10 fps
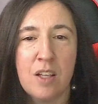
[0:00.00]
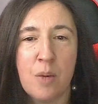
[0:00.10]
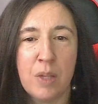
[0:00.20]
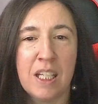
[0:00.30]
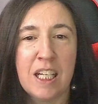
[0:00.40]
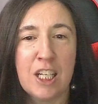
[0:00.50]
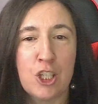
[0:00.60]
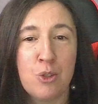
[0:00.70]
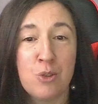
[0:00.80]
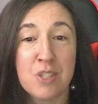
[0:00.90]
ability to
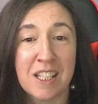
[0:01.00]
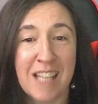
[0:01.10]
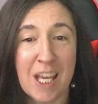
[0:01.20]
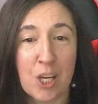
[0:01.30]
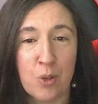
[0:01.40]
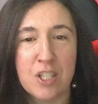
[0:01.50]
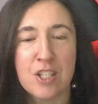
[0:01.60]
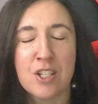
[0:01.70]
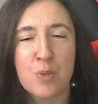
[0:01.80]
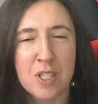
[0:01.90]
use
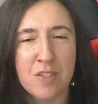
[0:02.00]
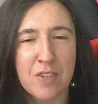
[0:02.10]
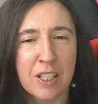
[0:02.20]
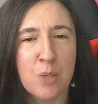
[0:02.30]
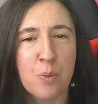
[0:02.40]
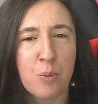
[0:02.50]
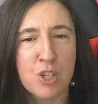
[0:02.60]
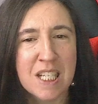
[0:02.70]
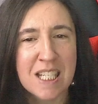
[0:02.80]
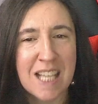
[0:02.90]
language, specifically
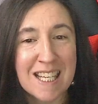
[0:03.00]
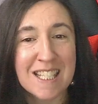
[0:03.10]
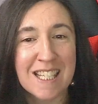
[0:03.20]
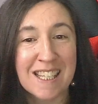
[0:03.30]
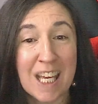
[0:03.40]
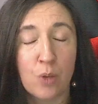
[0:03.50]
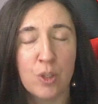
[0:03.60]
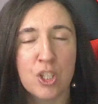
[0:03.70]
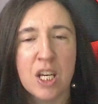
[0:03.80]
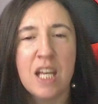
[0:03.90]
precise
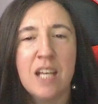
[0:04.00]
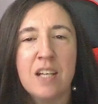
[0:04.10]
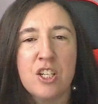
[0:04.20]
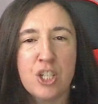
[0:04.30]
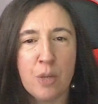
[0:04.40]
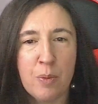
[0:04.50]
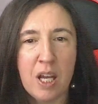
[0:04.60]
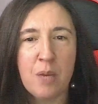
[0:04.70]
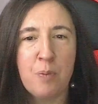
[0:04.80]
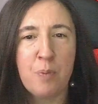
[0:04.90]
language.
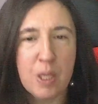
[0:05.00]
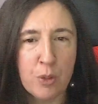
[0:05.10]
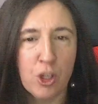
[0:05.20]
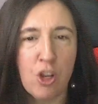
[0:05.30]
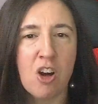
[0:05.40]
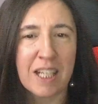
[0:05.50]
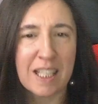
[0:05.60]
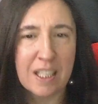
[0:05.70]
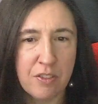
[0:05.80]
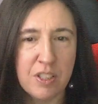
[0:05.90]
Gemini people are
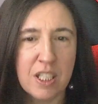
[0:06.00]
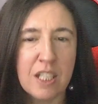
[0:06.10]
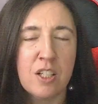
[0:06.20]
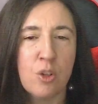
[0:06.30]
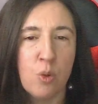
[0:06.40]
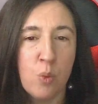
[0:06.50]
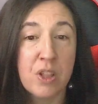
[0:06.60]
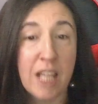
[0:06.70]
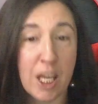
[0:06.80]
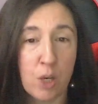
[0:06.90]
gifted
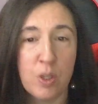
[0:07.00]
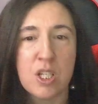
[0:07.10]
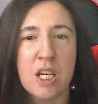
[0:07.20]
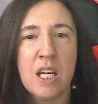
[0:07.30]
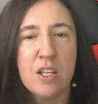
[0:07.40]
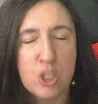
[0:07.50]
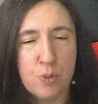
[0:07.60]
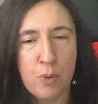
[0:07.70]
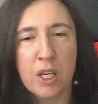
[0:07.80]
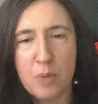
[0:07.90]
with language.
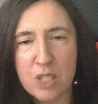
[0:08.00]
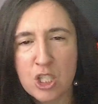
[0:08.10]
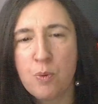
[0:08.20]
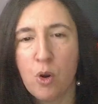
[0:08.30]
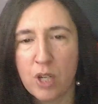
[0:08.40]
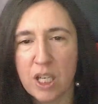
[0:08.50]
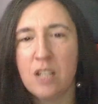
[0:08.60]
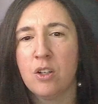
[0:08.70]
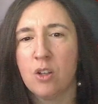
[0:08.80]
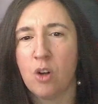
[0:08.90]
Can be
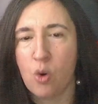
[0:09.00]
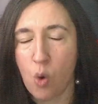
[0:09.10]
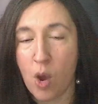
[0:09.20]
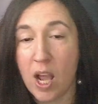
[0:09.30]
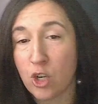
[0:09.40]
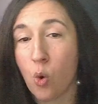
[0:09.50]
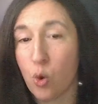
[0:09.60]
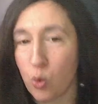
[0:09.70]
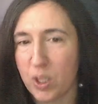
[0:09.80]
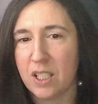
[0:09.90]
spoken and
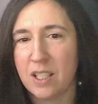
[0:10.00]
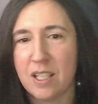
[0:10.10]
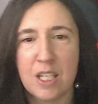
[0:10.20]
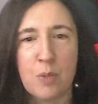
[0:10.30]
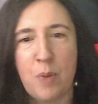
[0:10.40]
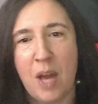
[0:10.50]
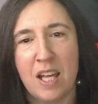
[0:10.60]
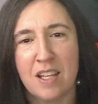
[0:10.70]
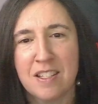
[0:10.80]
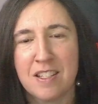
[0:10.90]
or written, it
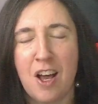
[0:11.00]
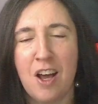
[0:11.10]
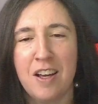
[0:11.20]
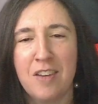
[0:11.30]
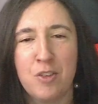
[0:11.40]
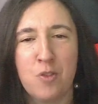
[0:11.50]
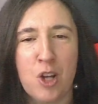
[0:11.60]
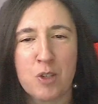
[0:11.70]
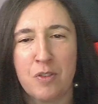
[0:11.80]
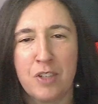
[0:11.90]
depends. If you
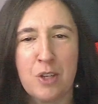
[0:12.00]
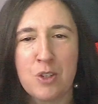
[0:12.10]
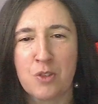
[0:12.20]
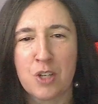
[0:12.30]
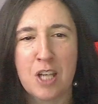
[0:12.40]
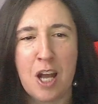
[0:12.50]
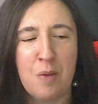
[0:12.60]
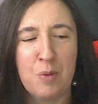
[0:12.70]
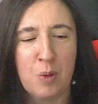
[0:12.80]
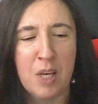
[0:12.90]
watch my videos for a
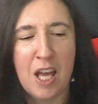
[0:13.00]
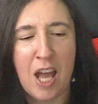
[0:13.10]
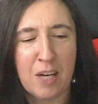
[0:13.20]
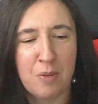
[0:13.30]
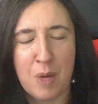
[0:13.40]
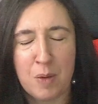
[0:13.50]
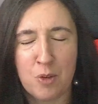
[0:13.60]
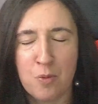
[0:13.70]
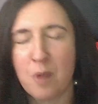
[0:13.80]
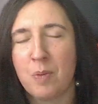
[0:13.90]
time, and maybe
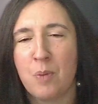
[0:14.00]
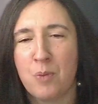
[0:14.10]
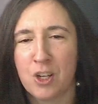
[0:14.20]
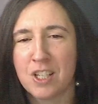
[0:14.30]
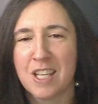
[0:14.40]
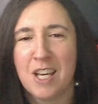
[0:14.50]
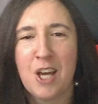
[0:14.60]
you've read my books,